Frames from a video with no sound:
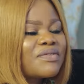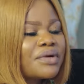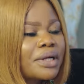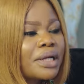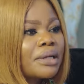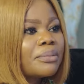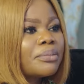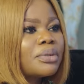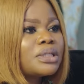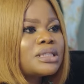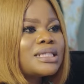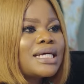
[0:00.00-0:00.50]
it's
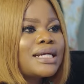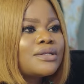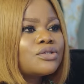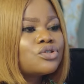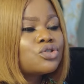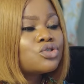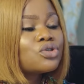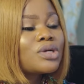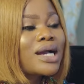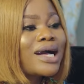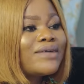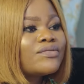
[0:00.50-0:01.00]
very
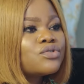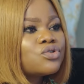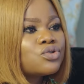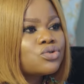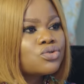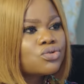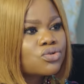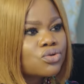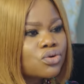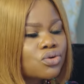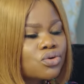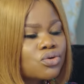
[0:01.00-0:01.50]
important. You have
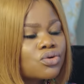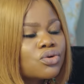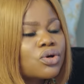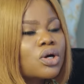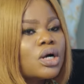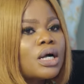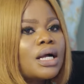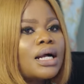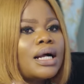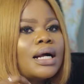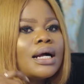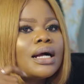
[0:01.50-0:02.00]
to
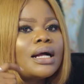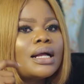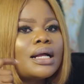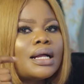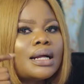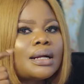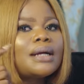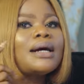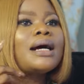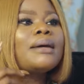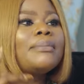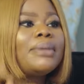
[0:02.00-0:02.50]
know
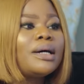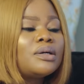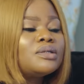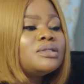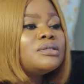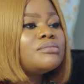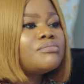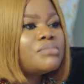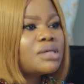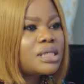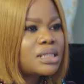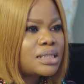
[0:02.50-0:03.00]

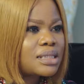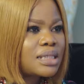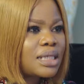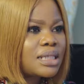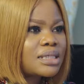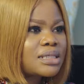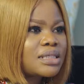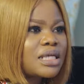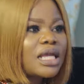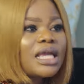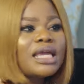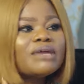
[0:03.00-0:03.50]
about the
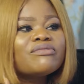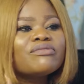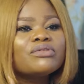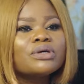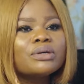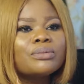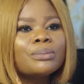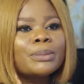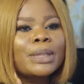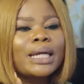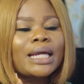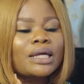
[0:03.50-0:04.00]
business.
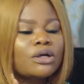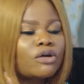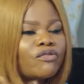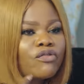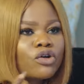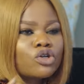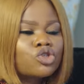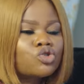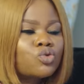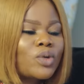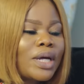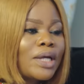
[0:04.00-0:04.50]

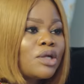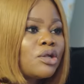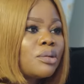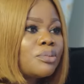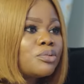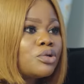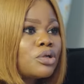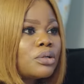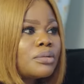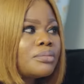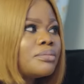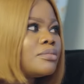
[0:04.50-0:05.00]
Of course, you'll end
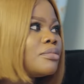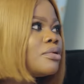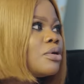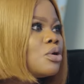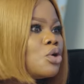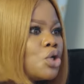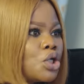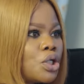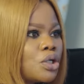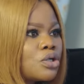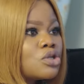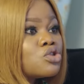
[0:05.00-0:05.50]
up
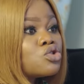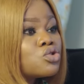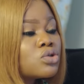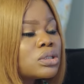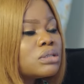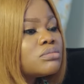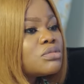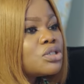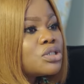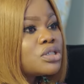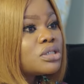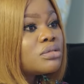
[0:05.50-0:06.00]
not going on the
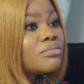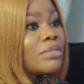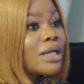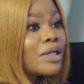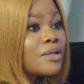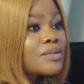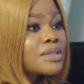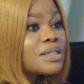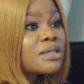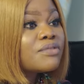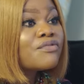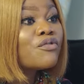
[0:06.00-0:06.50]
sewing machine
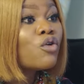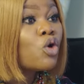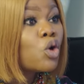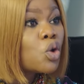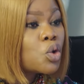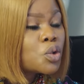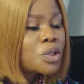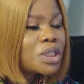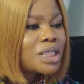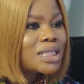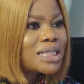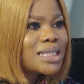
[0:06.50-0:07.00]
by yourself
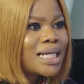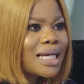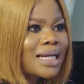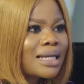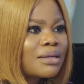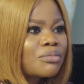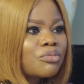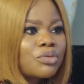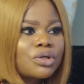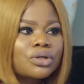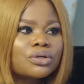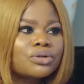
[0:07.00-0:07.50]
all the
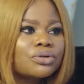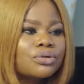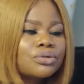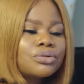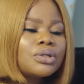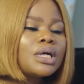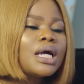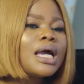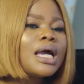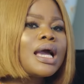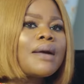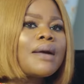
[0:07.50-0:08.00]
time, you
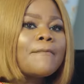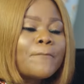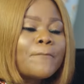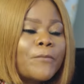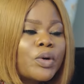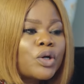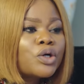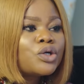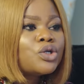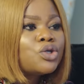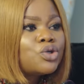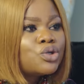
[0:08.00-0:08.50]
know,
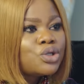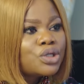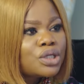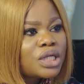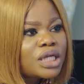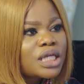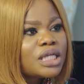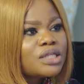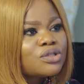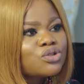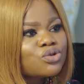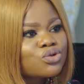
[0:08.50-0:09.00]
but you
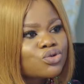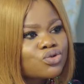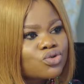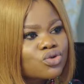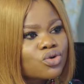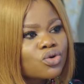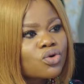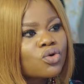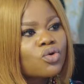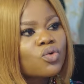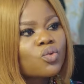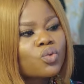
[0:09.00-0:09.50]
need to
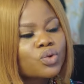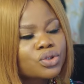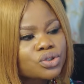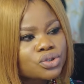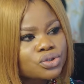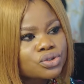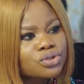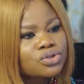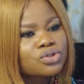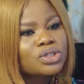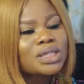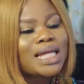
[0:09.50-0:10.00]
know
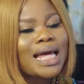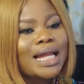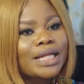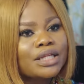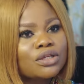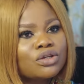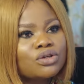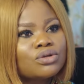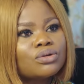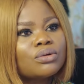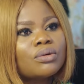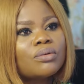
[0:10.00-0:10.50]
what you're doing.
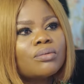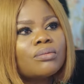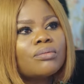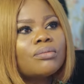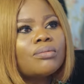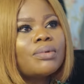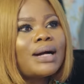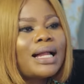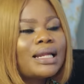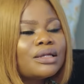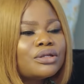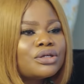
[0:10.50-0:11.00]

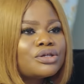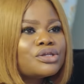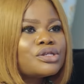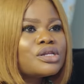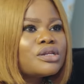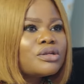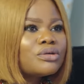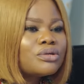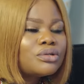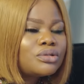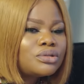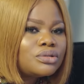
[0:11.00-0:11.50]
And while
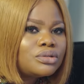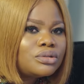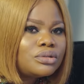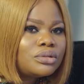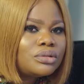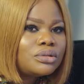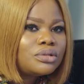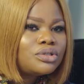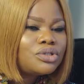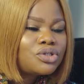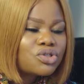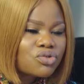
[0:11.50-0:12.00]
you're
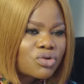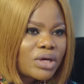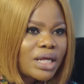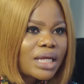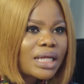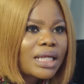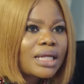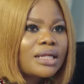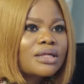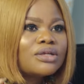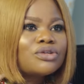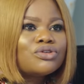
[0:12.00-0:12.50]

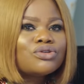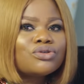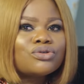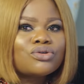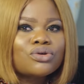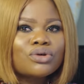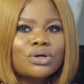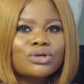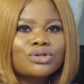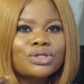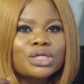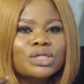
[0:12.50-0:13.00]
training,
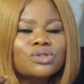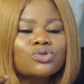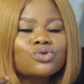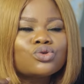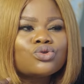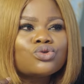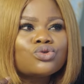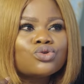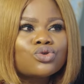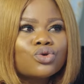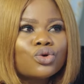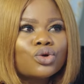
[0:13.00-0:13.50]
you need
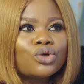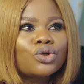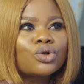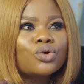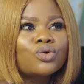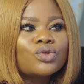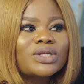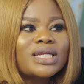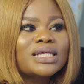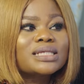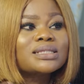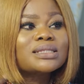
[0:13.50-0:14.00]
to know your
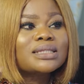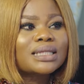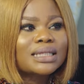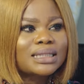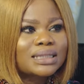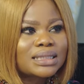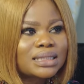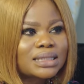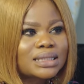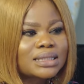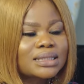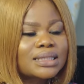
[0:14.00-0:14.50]
own aesthetics.